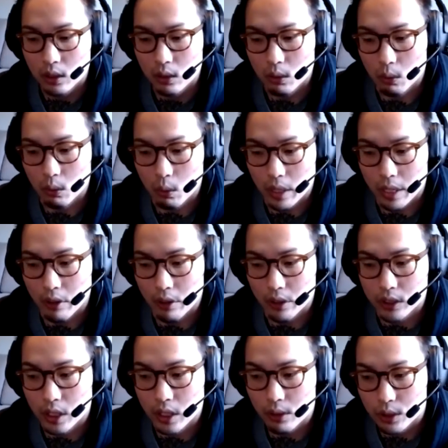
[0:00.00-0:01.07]

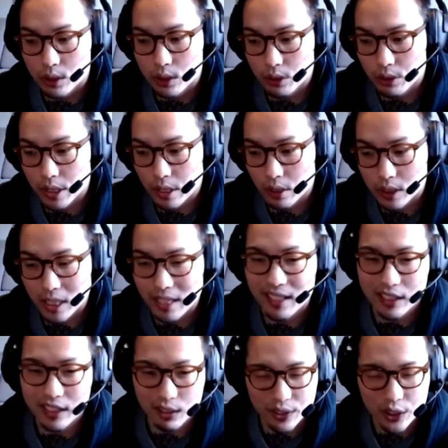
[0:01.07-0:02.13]
Whereas other studios, and
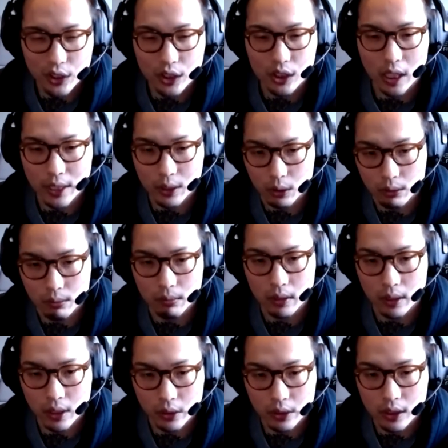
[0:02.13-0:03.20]
it's a vicious cycle.
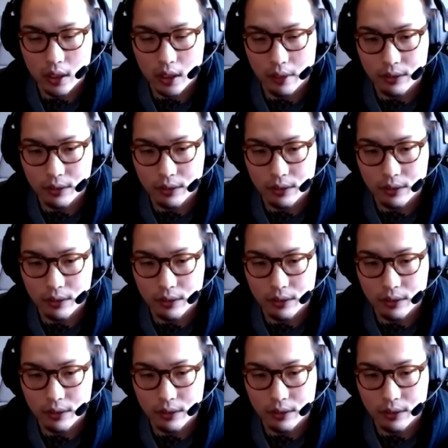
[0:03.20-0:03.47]
You know, it's a tough